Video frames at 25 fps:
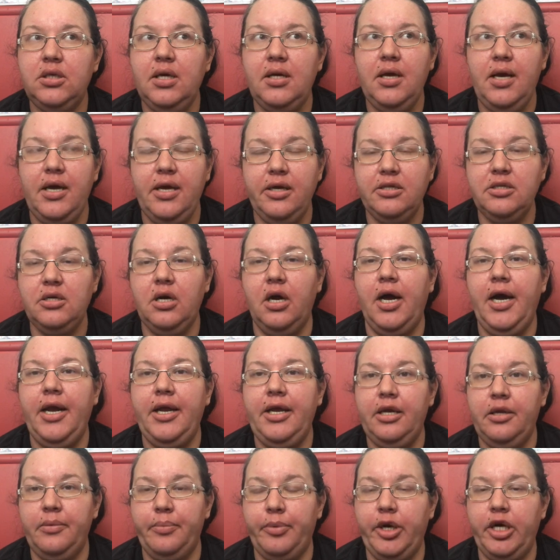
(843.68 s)

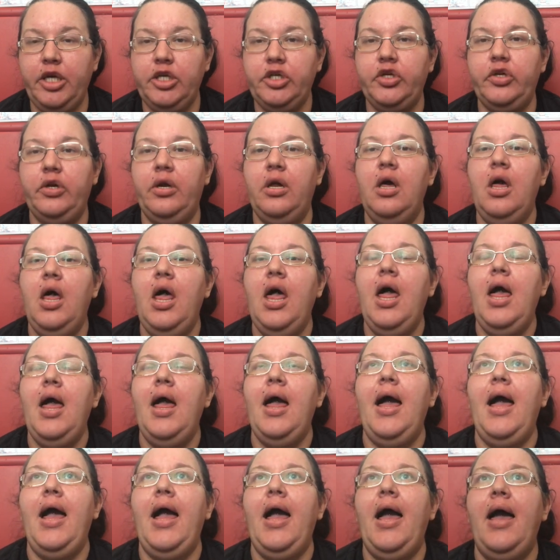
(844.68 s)
anxiety, depression,
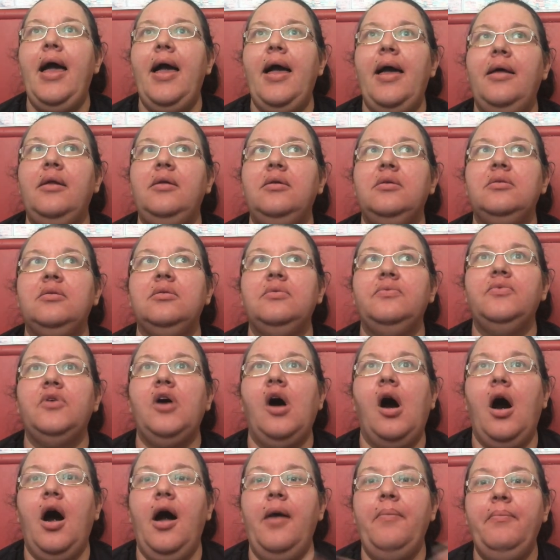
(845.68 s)
and
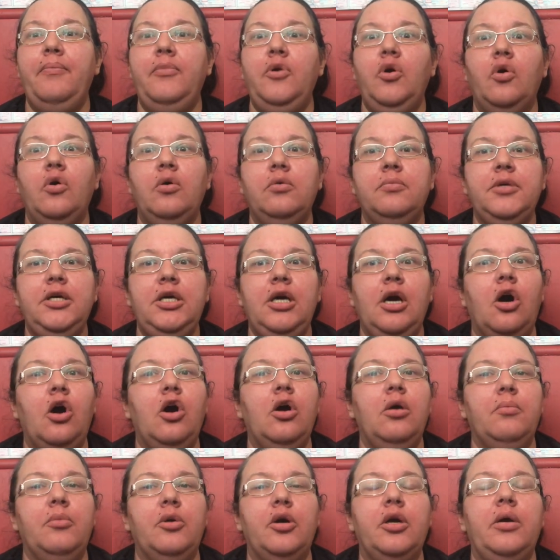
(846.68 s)
I'm normally a
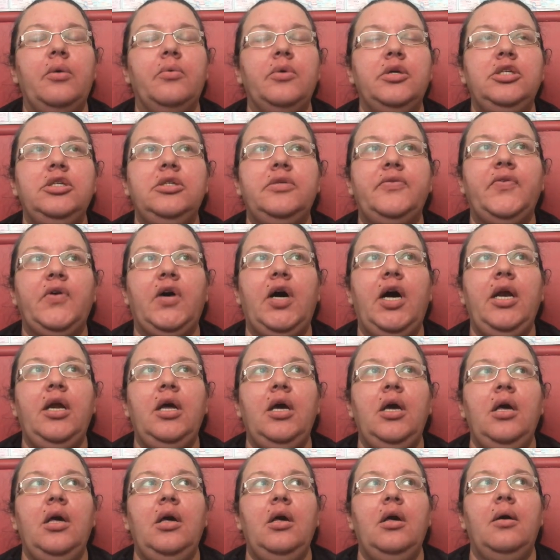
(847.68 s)
homebody, which is fine,
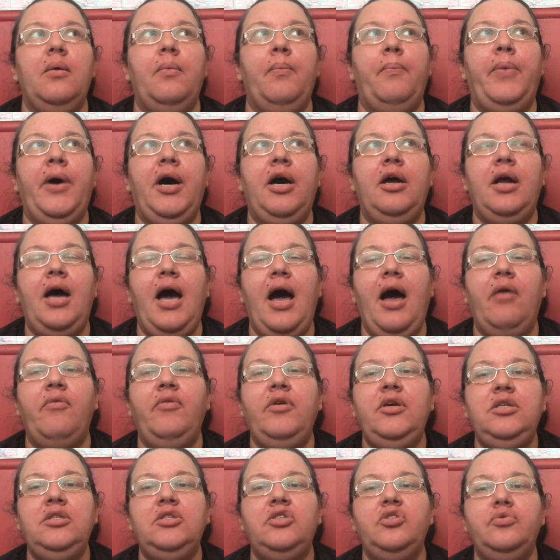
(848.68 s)
but
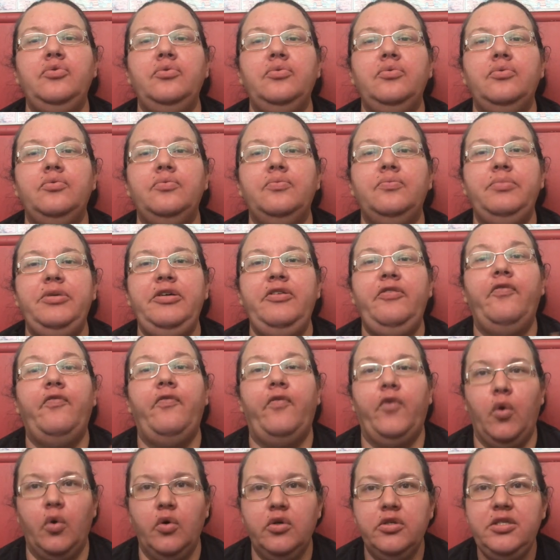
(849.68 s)
having to be
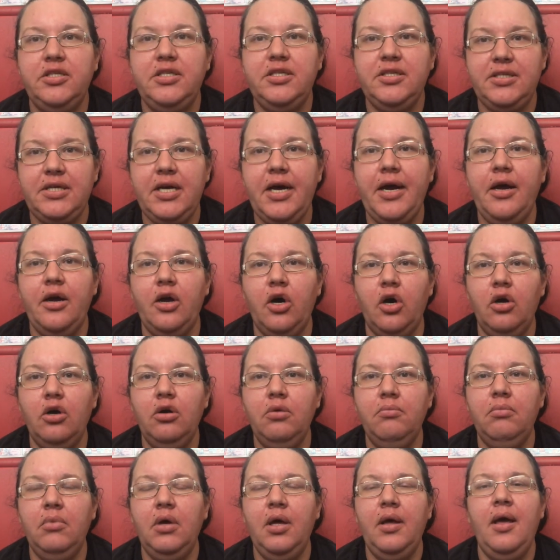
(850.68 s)
forced to stay at
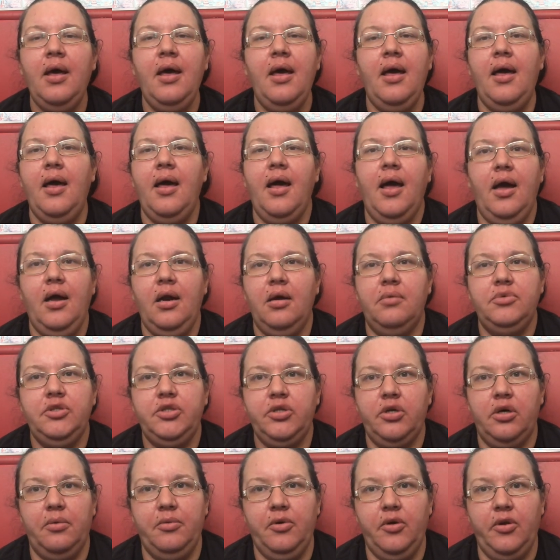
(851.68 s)
home, and I'm
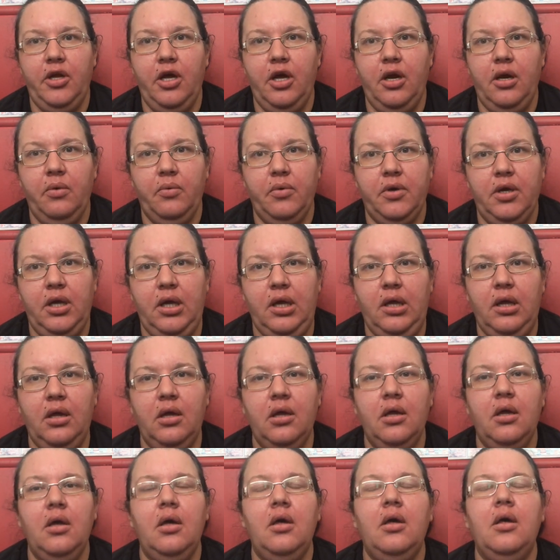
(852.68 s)
sure I'm not the only one here,
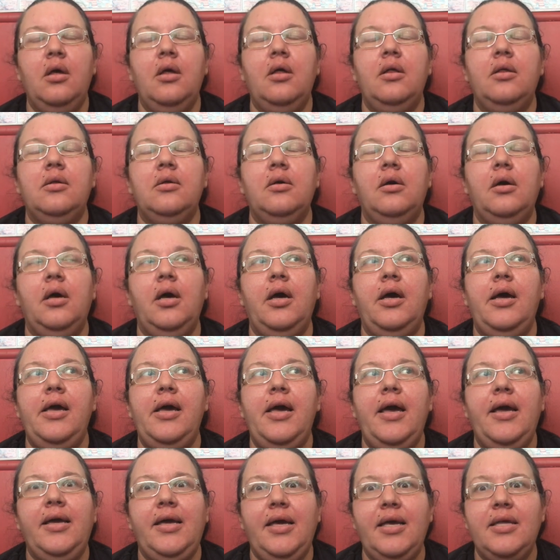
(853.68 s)

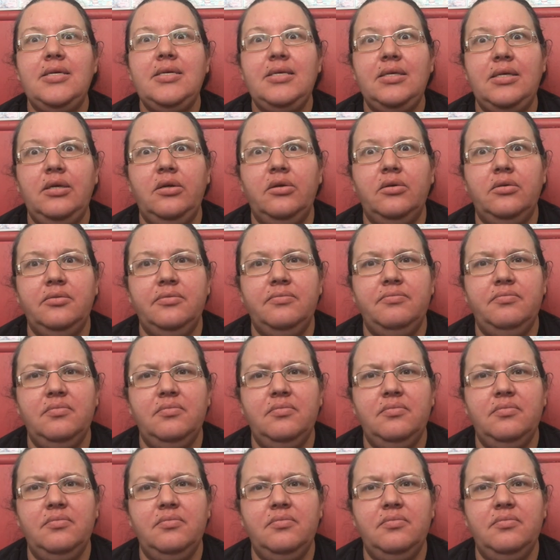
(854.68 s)
it gets a little